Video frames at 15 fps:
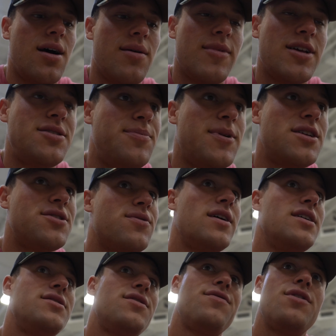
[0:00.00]
That's the best
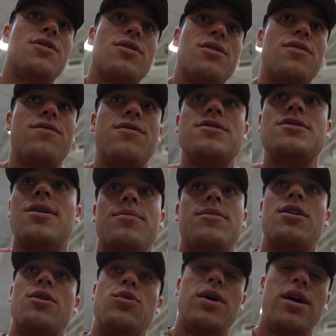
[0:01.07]
rice if you're looking for
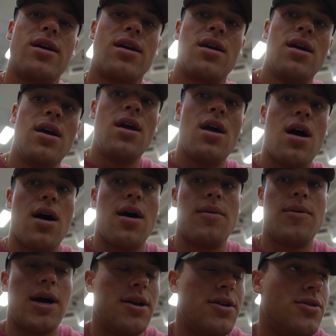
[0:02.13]
something quick.
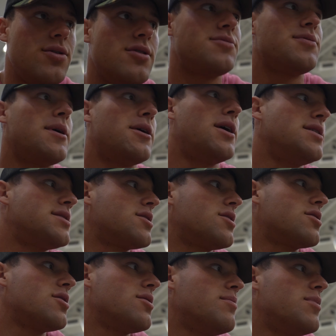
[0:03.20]
I do use my rice
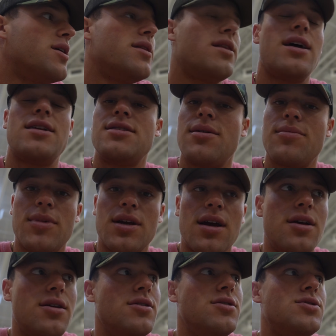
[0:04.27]
cooker, but that's something
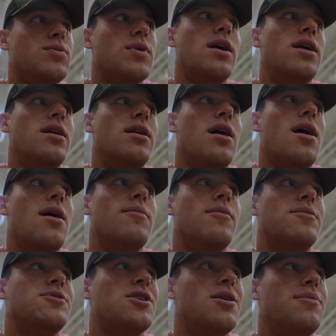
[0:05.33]
I use when
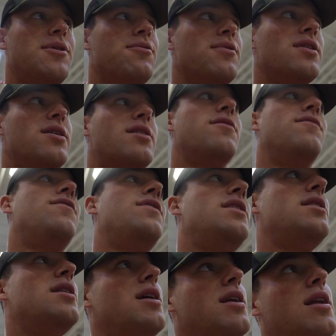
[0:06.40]
I'm trying to be really
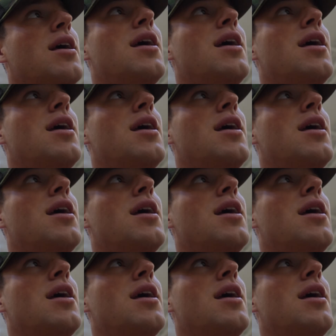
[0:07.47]
convenient.